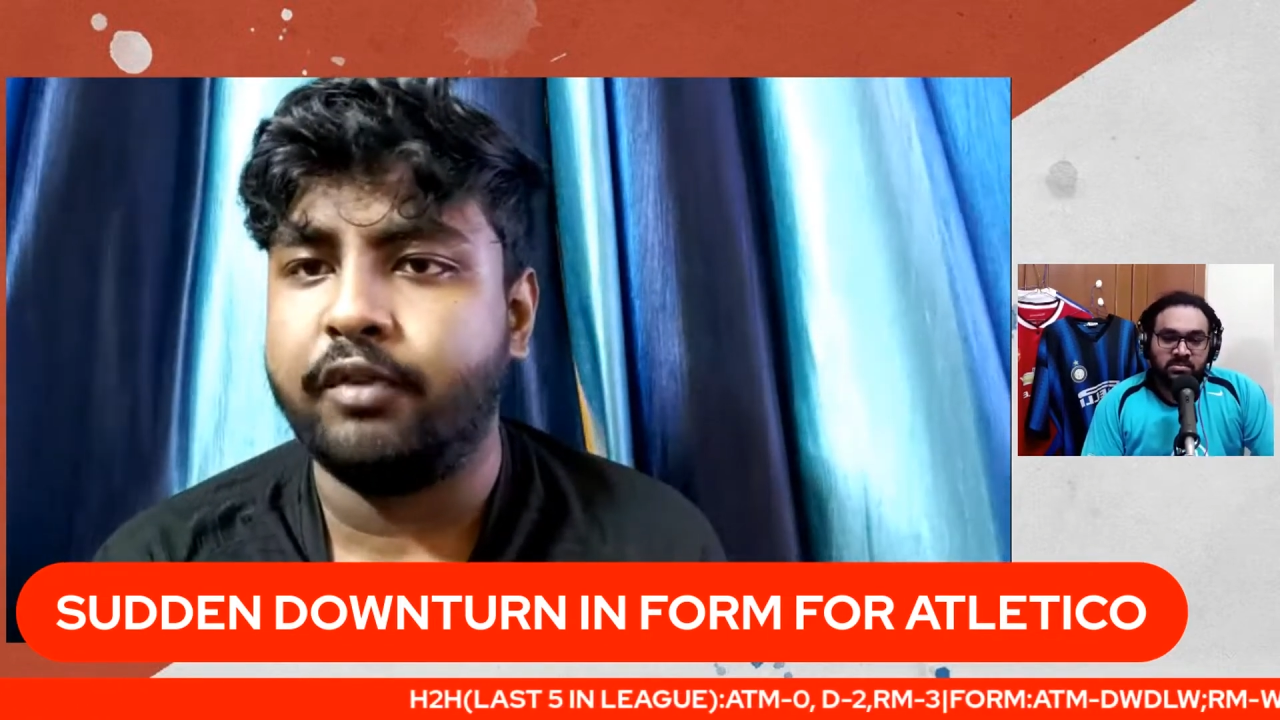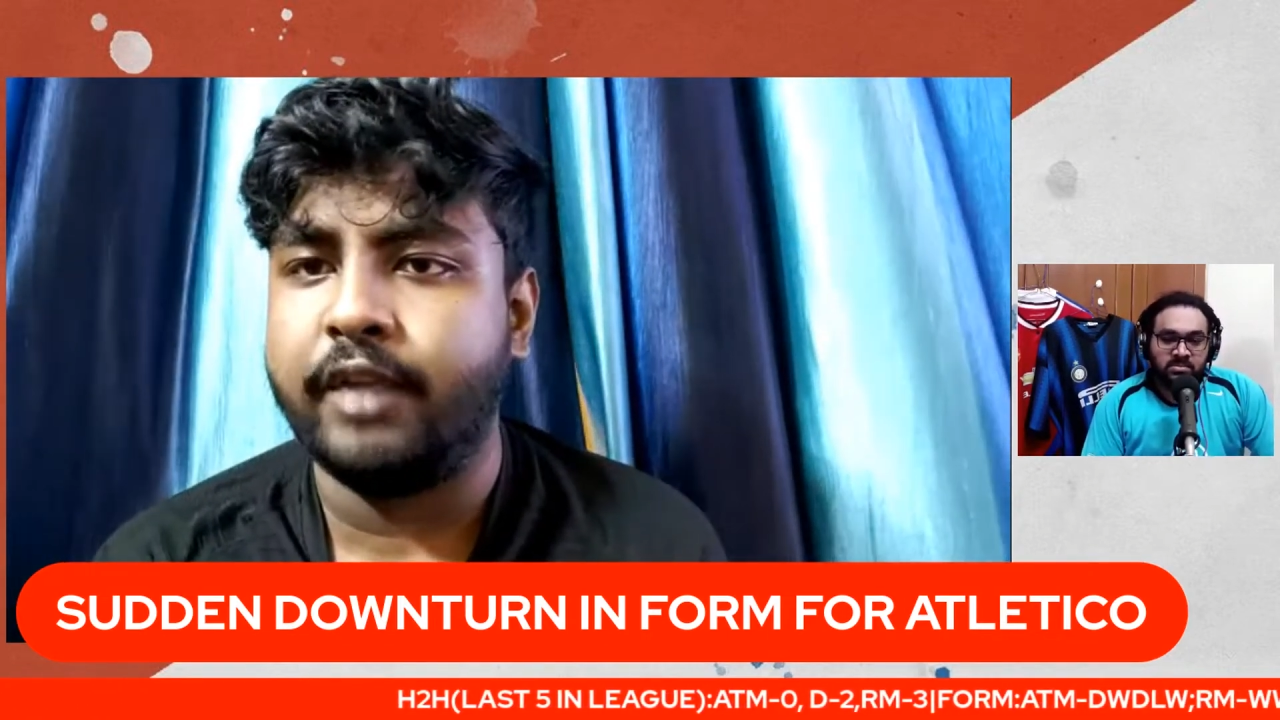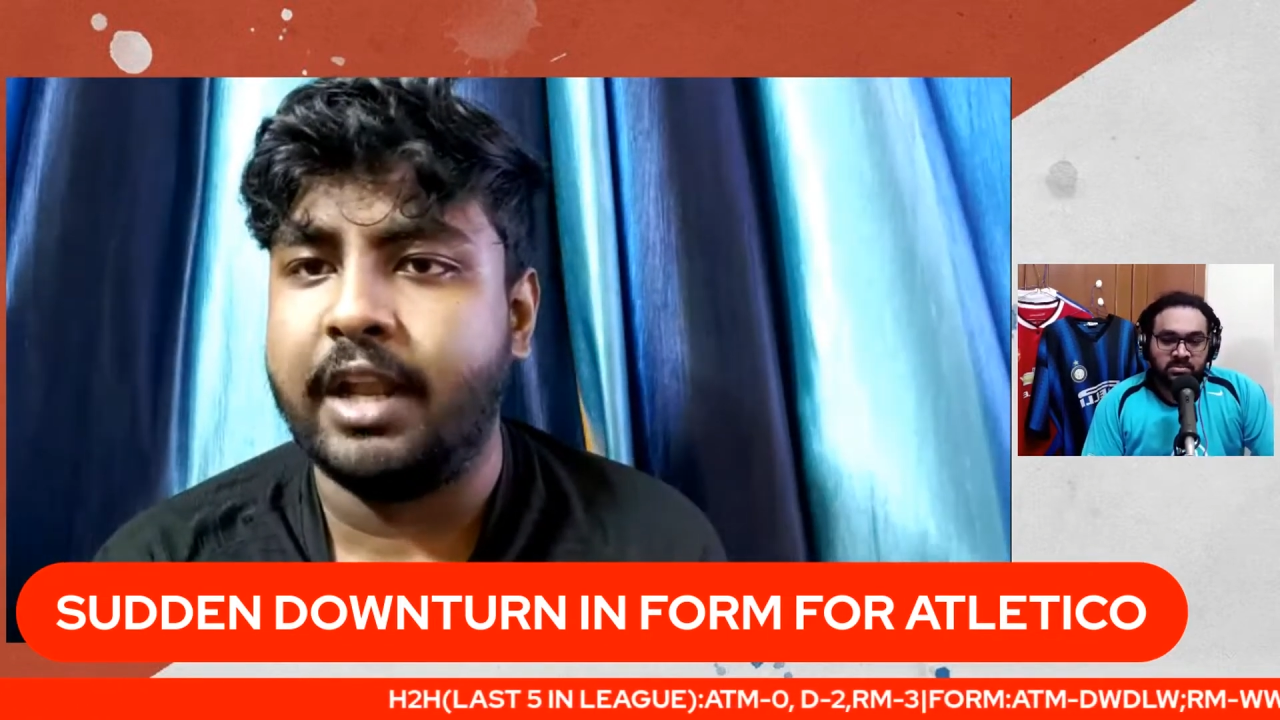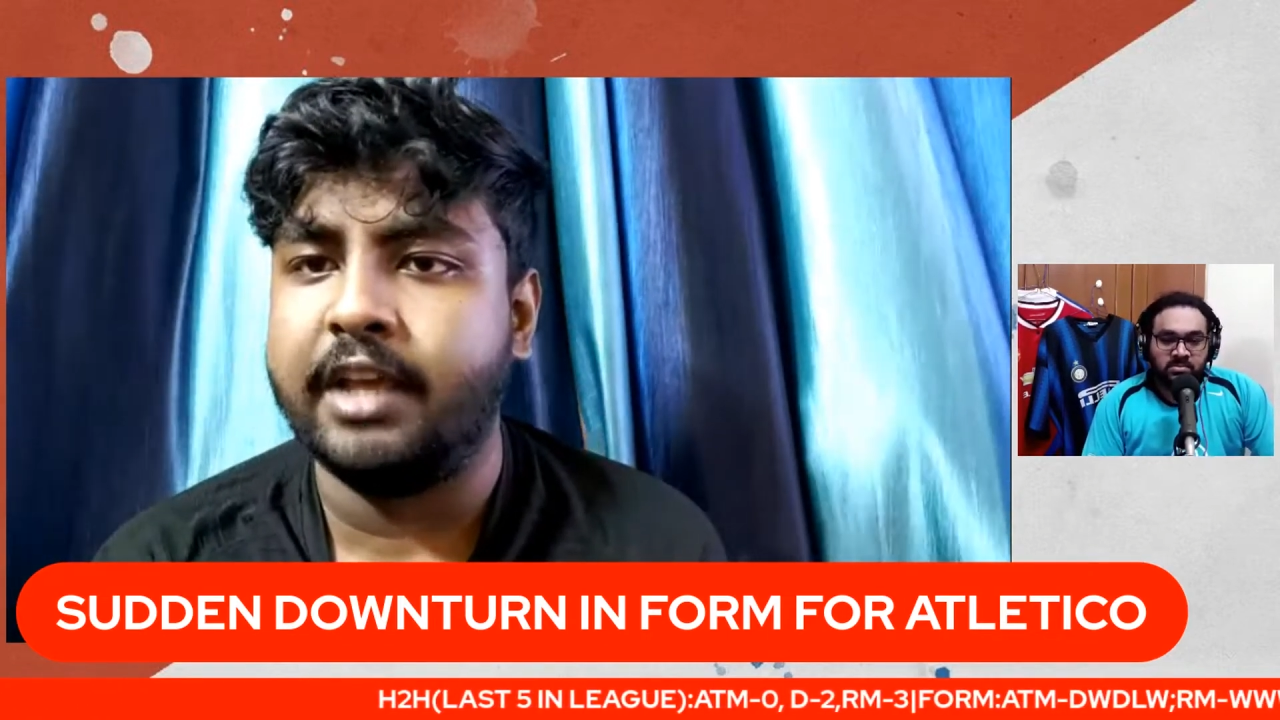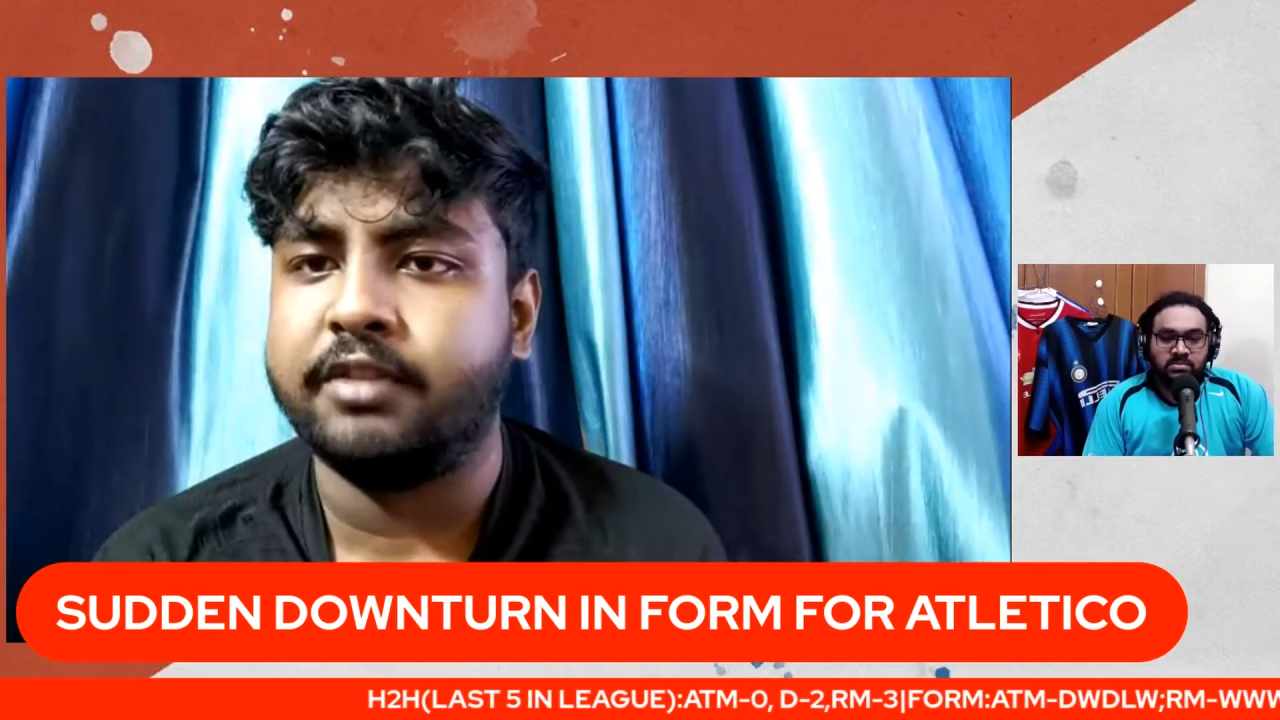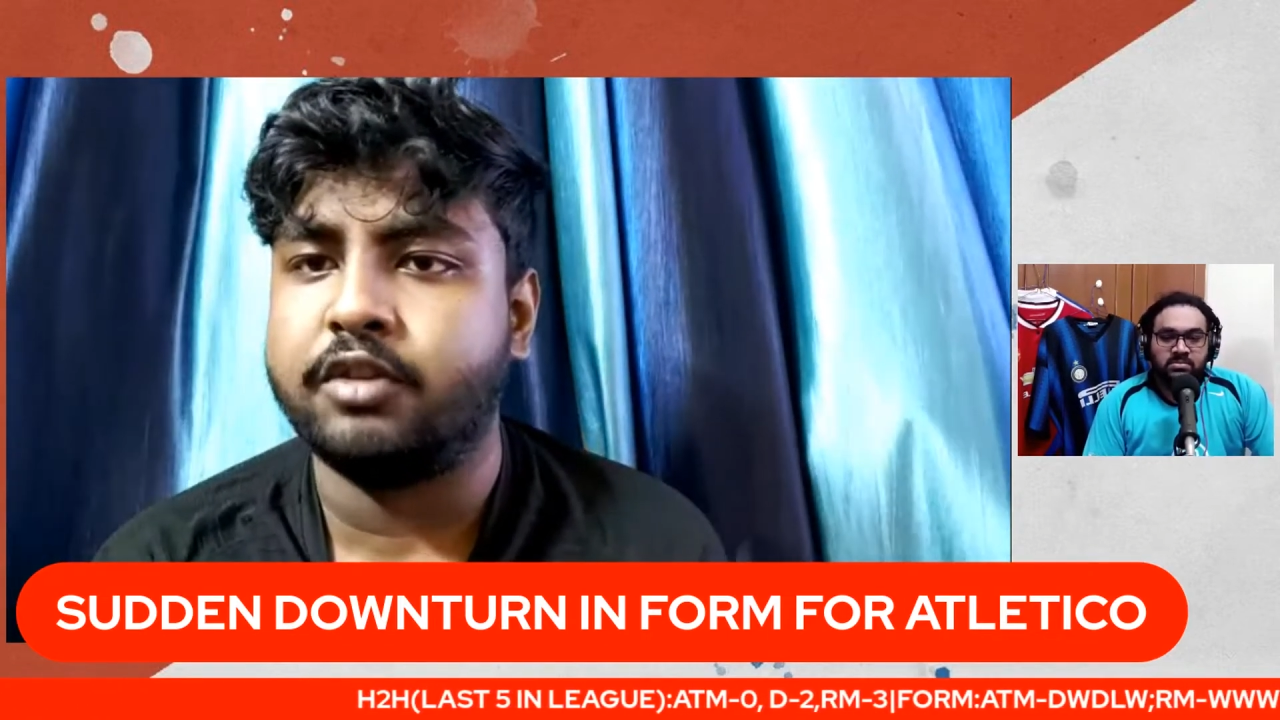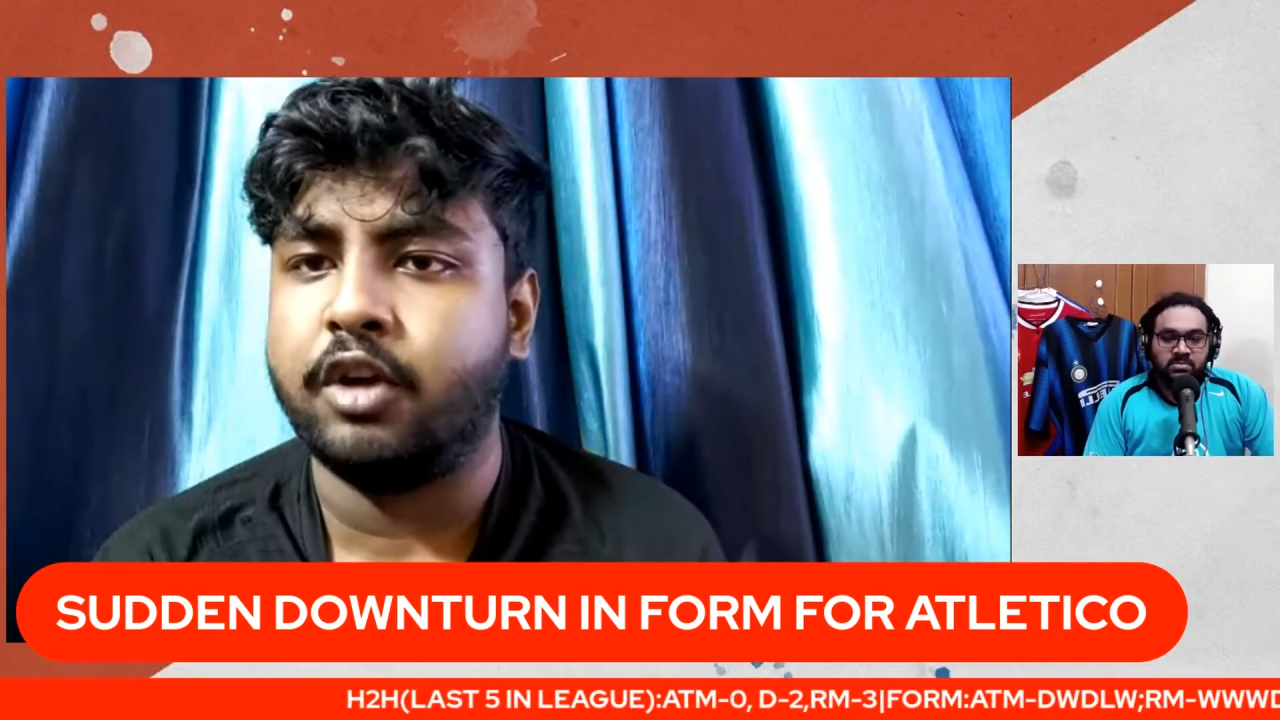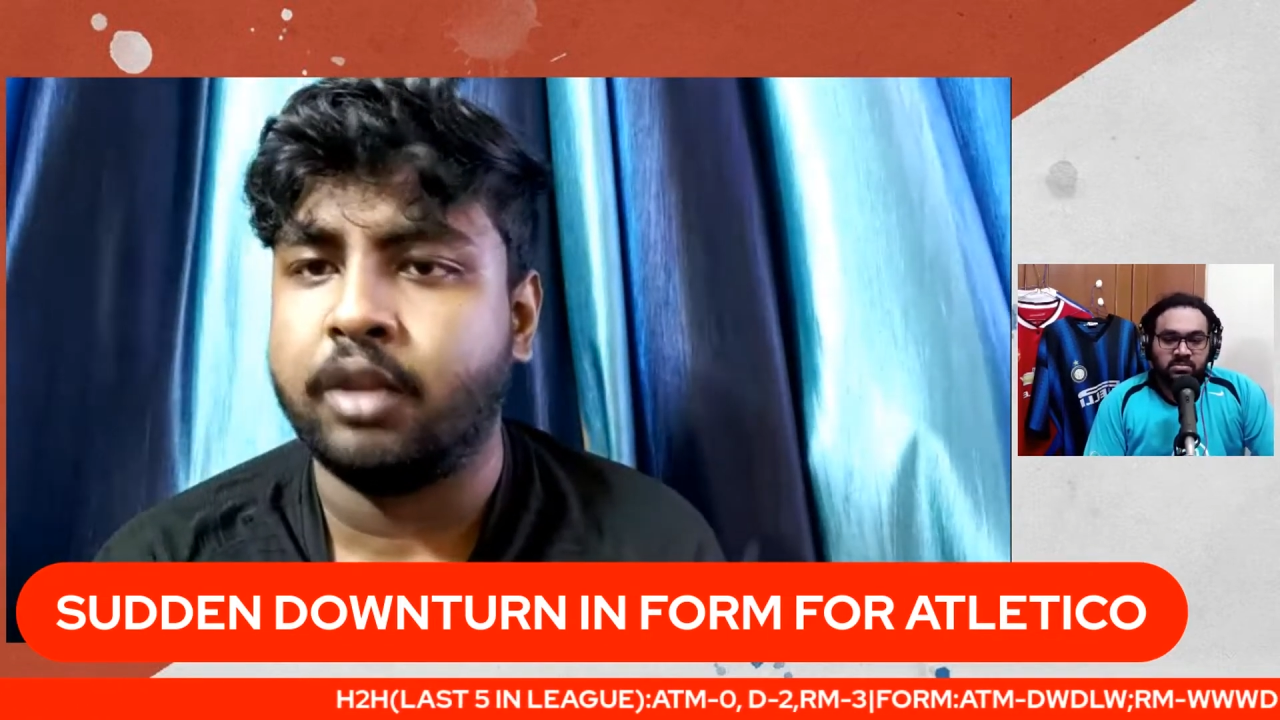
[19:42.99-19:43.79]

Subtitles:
Felix or